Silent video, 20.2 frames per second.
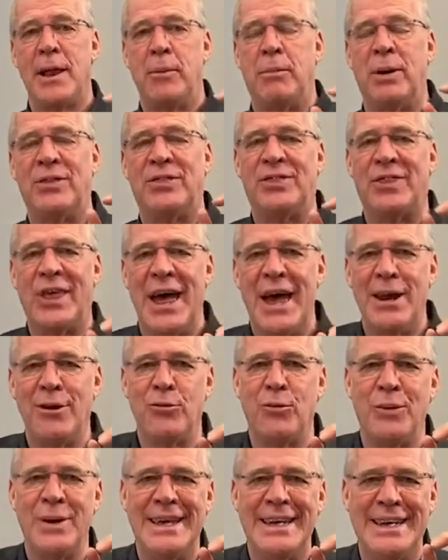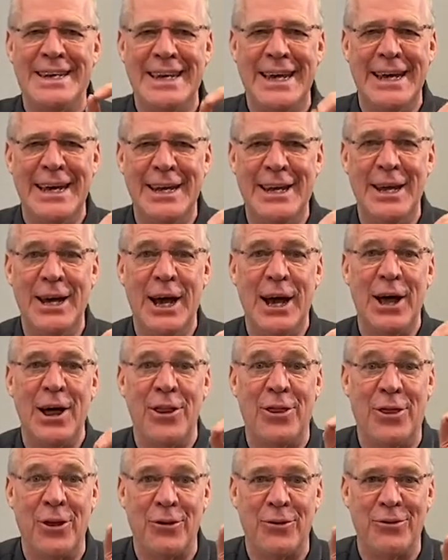but then we did
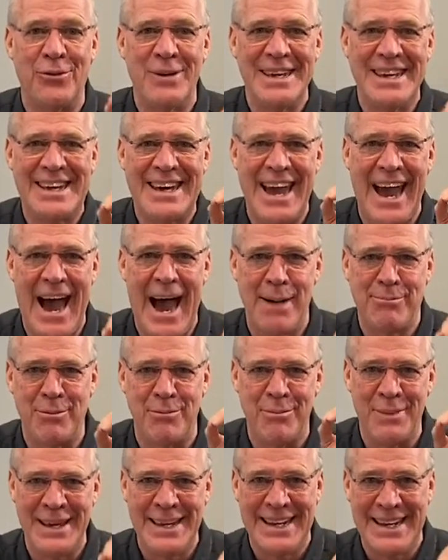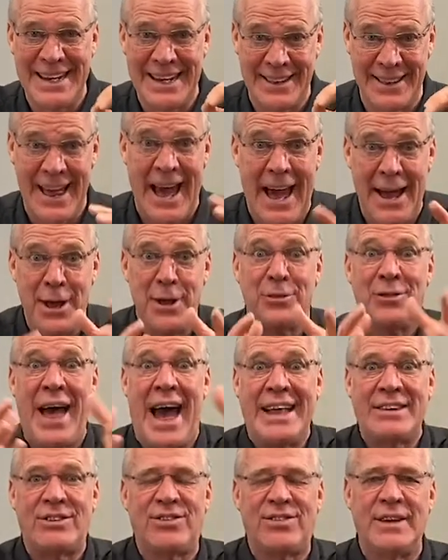the recap meeting, that,
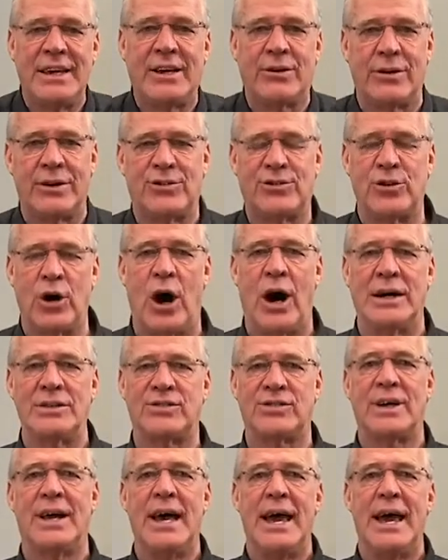that secret sauce.